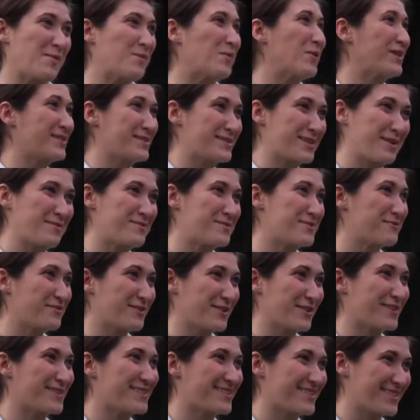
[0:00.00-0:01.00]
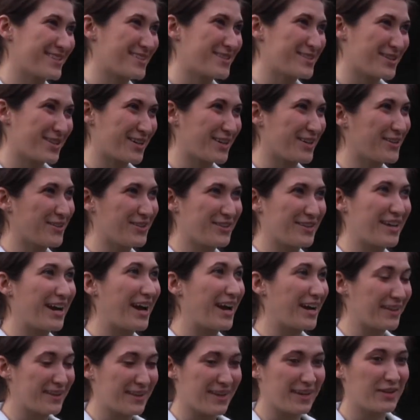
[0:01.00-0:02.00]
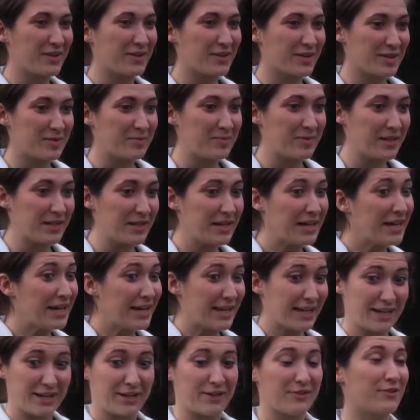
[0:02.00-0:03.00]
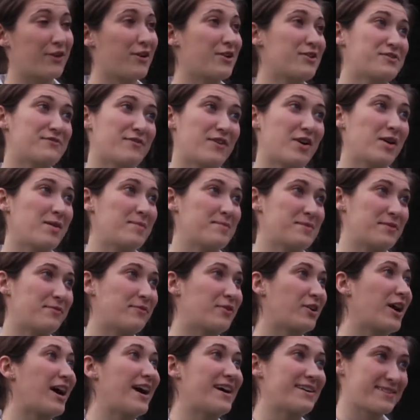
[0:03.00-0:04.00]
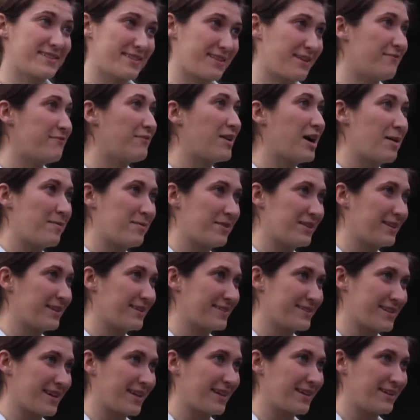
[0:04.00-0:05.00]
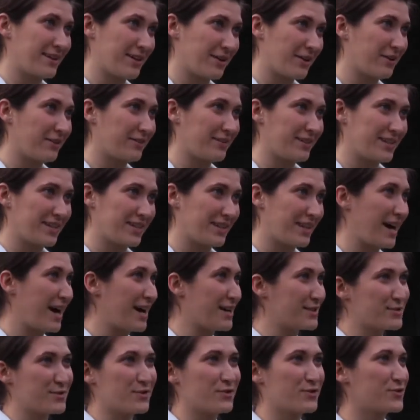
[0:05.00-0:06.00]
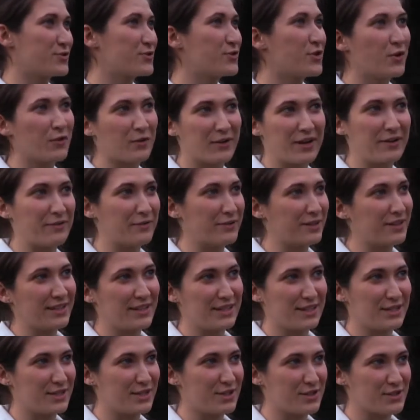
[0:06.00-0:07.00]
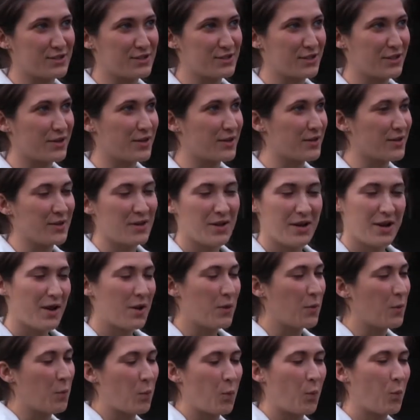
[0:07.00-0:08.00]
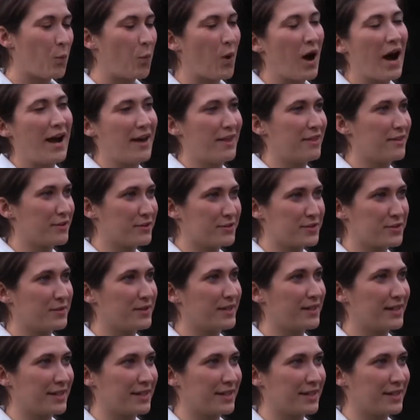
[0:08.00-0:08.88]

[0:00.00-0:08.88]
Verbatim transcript: what comes first, the chicken or the egg. They could be eating large volumes of grass and then vomiting secondarily to that. So there's no way really to discern why they're doing